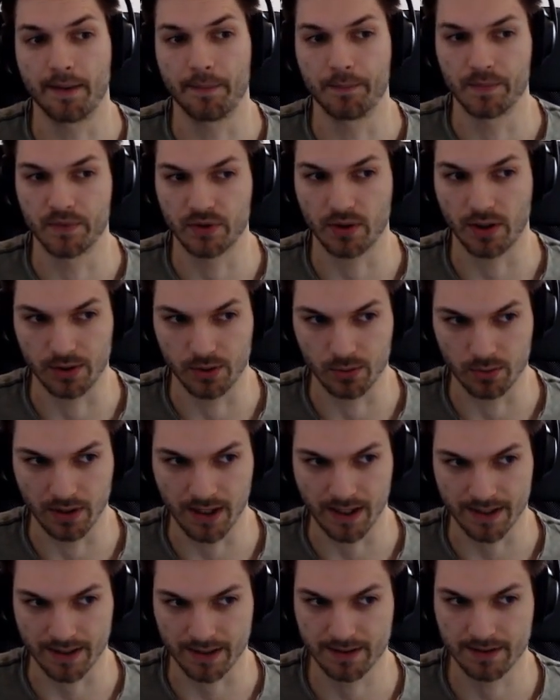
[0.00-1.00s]
So I do
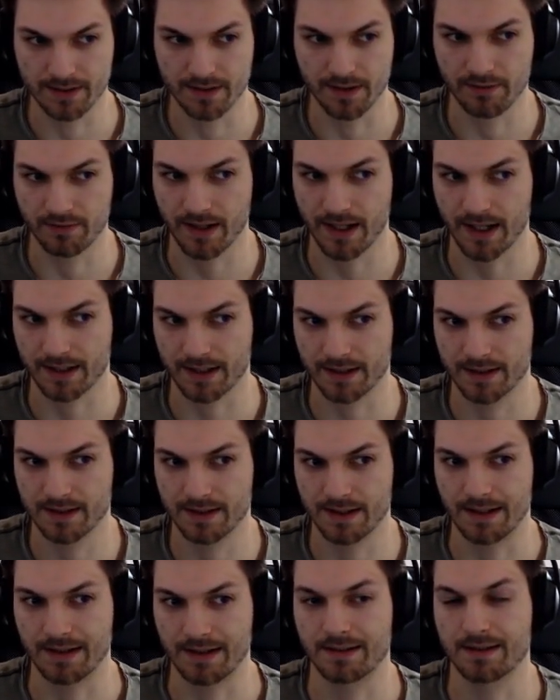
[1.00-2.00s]
like the fact
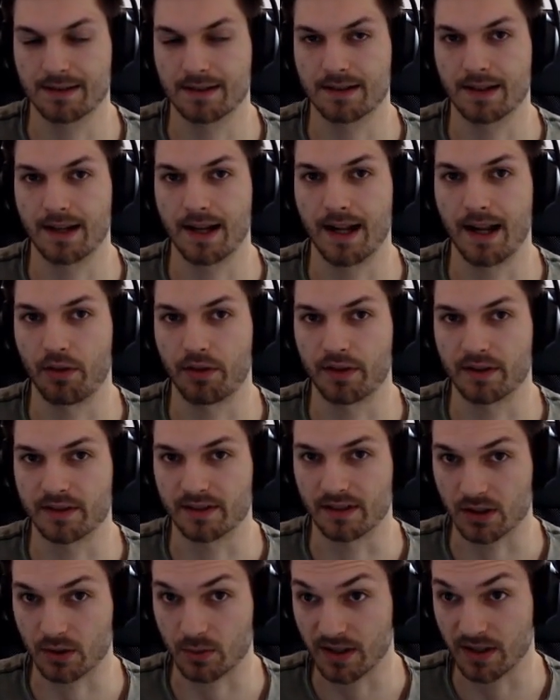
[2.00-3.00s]
that the health is
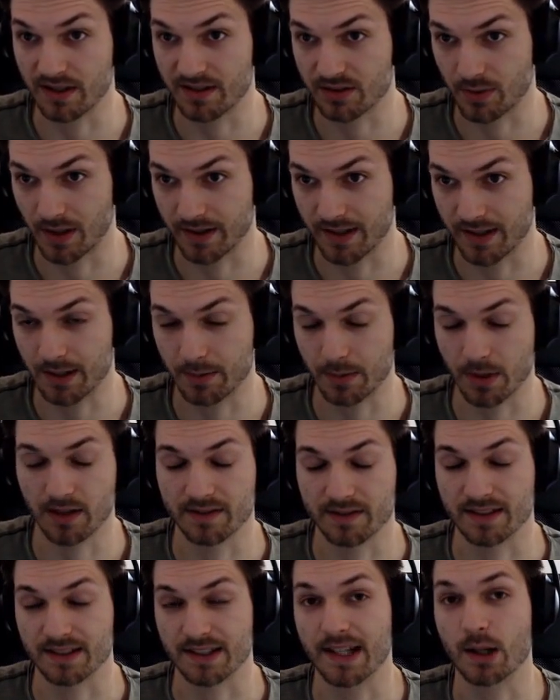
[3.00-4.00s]
increased right there,
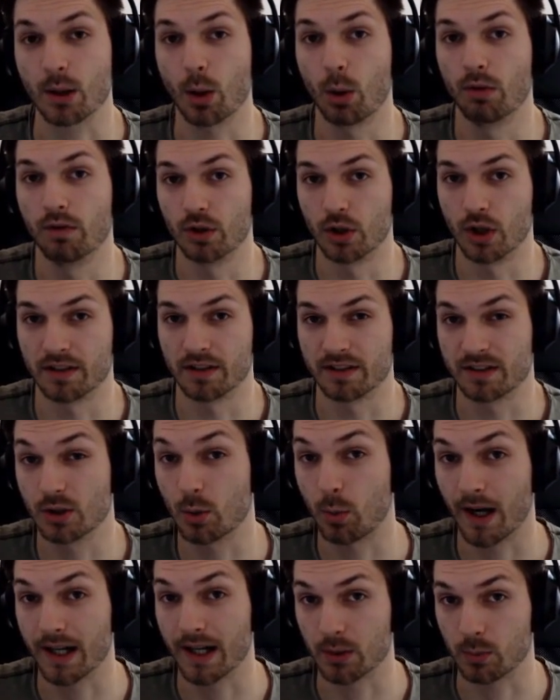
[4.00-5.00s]
because the king overall is
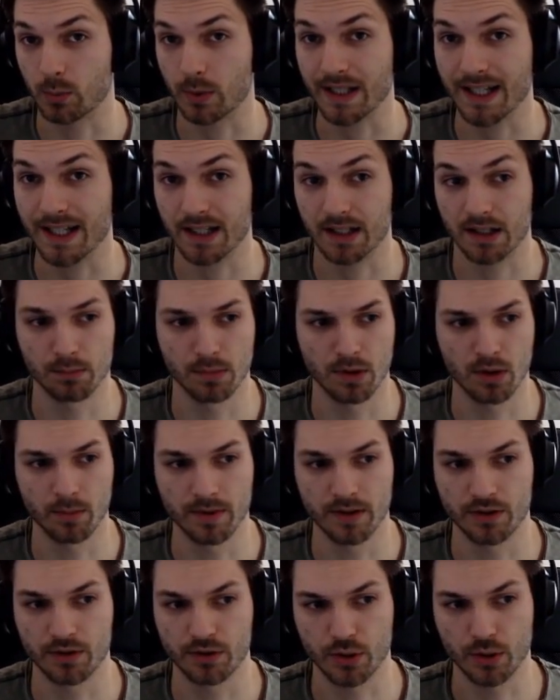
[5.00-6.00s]
quite weak at the
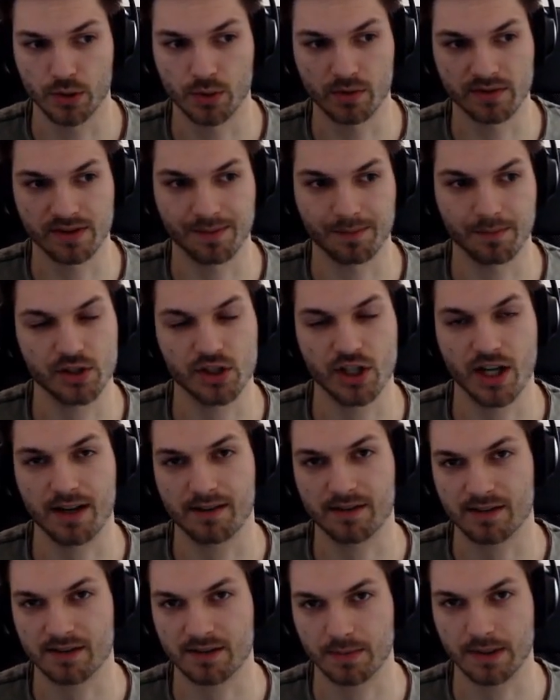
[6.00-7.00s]
moment due to some
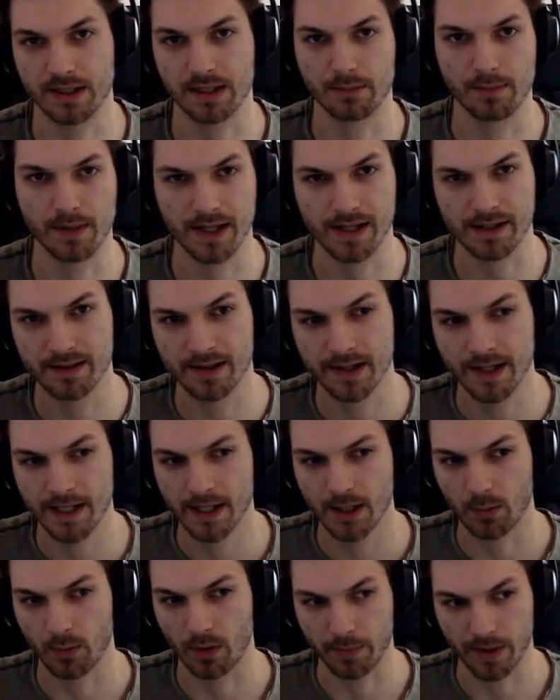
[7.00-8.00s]
changes being made
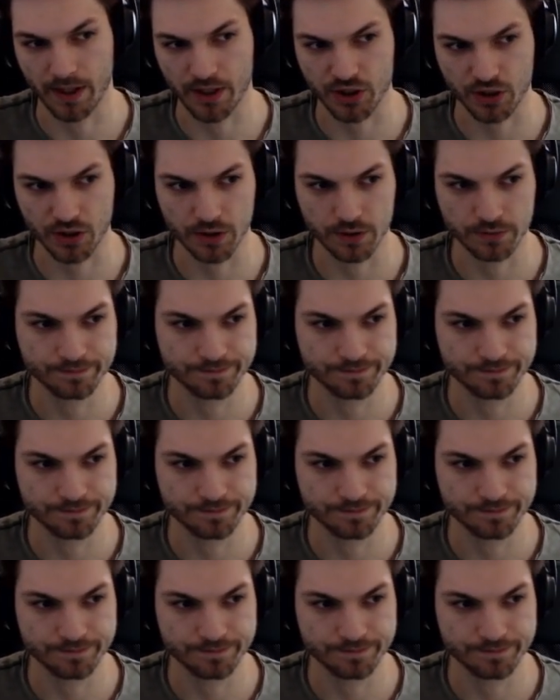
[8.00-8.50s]
one patch ago.